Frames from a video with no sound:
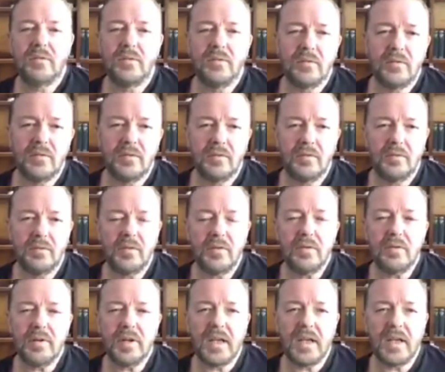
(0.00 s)
you
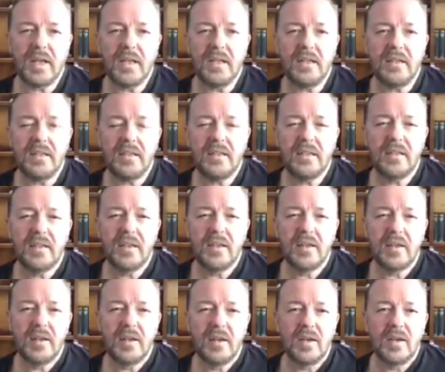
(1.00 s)
urinated
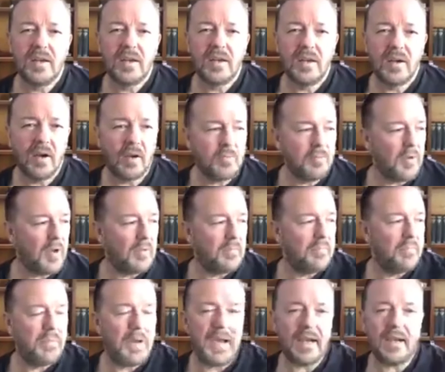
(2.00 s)
on my
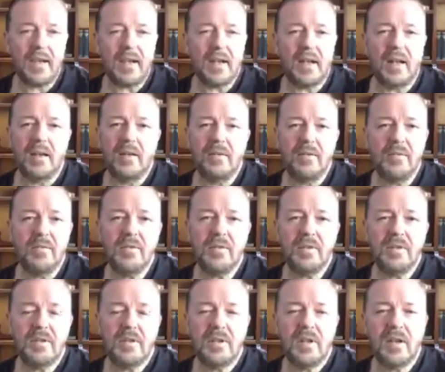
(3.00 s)
bag of clothes.
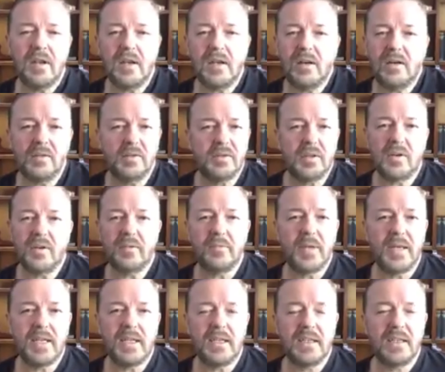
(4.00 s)
I go, "Oh, sorry, mate."
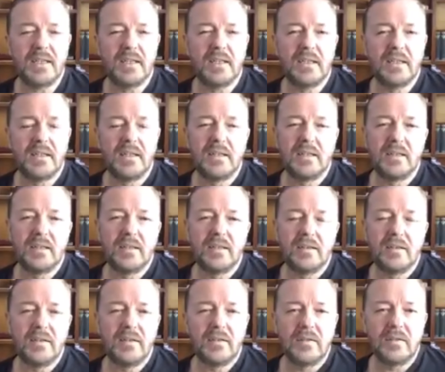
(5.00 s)

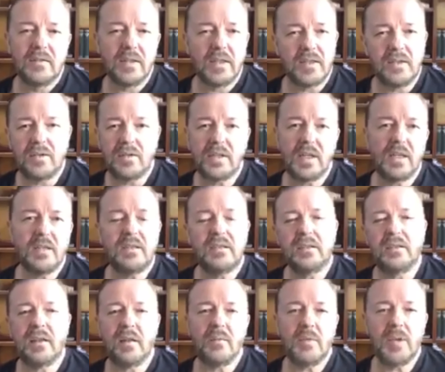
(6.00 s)
Then you said
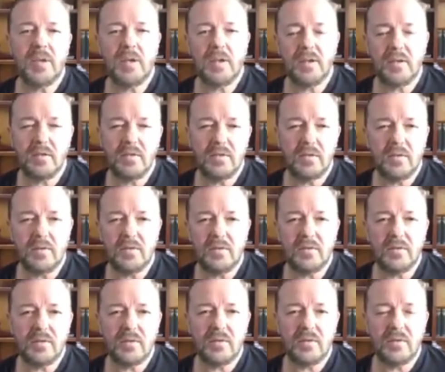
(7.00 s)
summer, and you
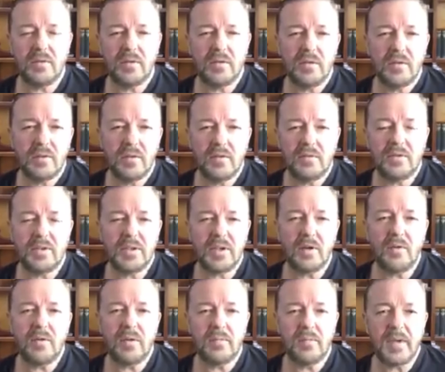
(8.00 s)
you insulted
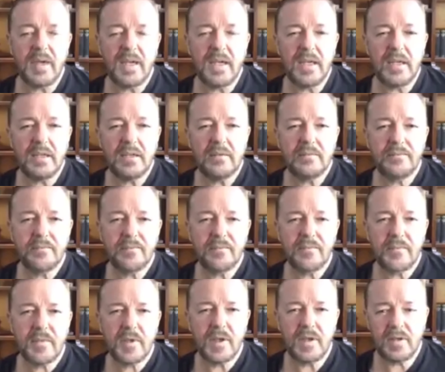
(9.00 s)
me,
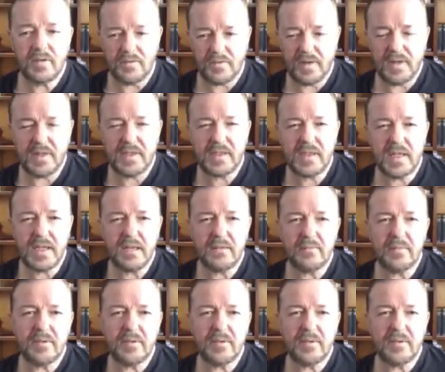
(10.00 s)
and you fell asleep.